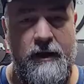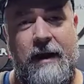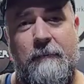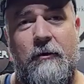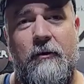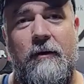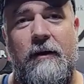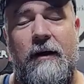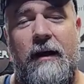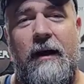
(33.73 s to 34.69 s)
hammer
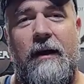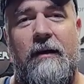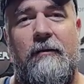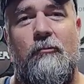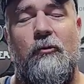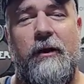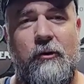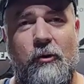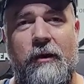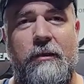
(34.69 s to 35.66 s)
and
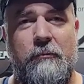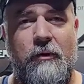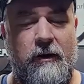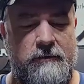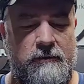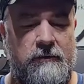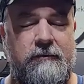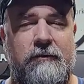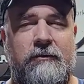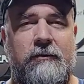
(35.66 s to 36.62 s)
recorded the process
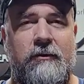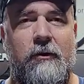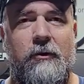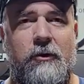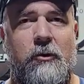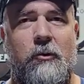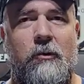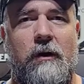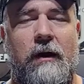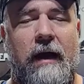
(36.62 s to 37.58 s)
to show
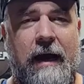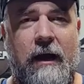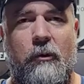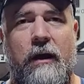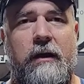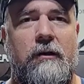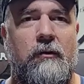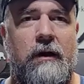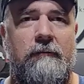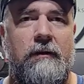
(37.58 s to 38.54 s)
you how I
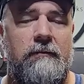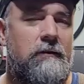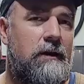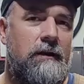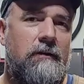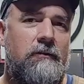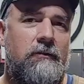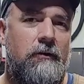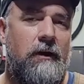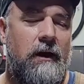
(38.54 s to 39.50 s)
engraved this. Now, I didn't
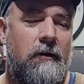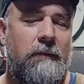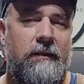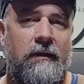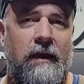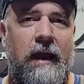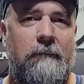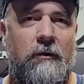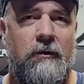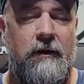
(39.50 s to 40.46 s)
show you how I made the
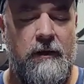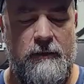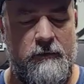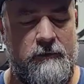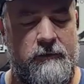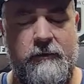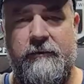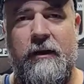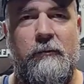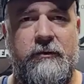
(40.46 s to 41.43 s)
hammer. This is just
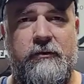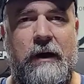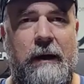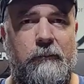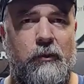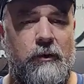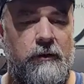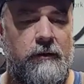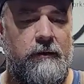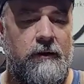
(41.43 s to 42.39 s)
done with scrap
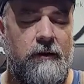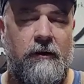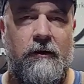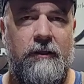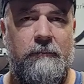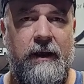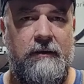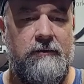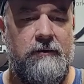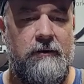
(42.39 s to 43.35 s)
wood on the
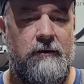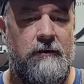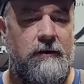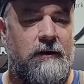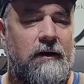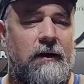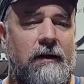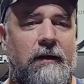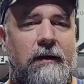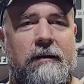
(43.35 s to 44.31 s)
bandsaw,
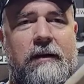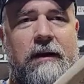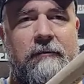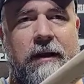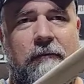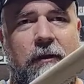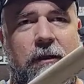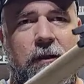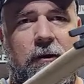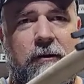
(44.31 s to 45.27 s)
and I even had the
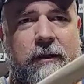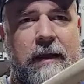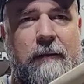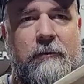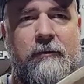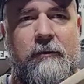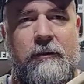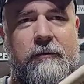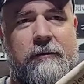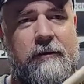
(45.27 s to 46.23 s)
claw on the hammer, so
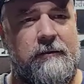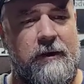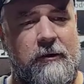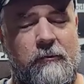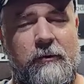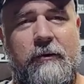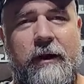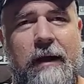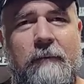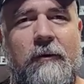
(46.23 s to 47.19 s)
this looks like a real
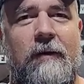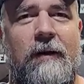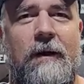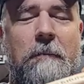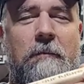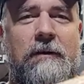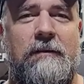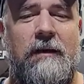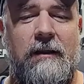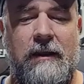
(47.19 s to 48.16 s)
hammer. But
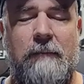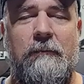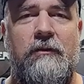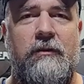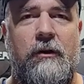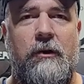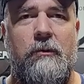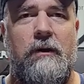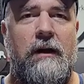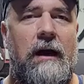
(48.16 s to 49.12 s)
uh, let me show
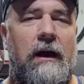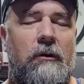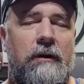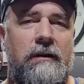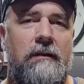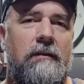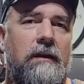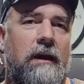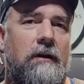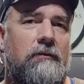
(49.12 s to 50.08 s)
you how I did
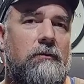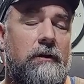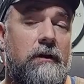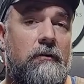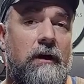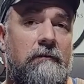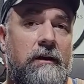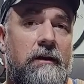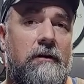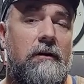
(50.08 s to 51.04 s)
the actual
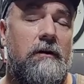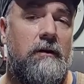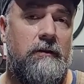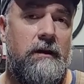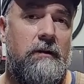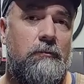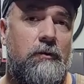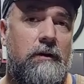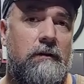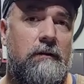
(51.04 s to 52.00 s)
engraving on the M
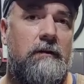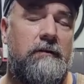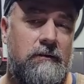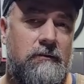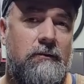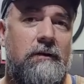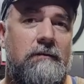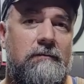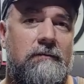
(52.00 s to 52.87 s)
one. Let's get to it.